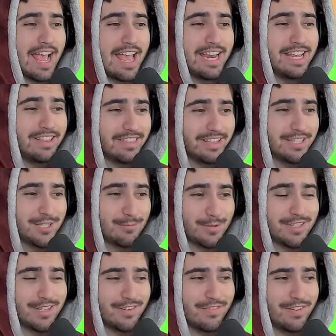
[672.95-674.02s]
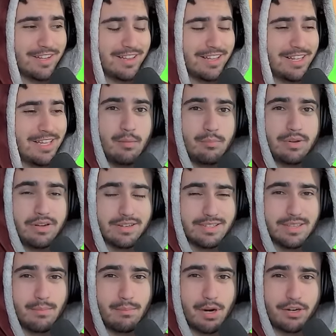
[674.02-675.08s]
anything specifically because
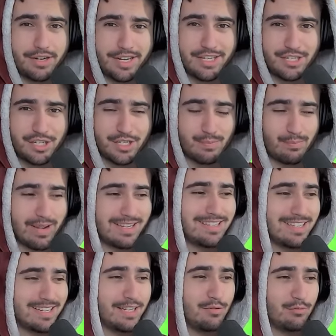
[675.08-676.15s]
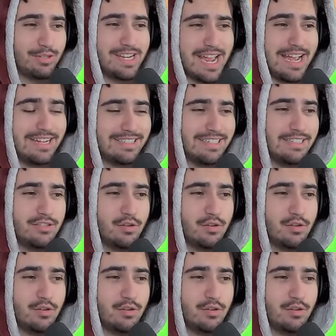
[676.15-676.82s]
the market is just basically reacting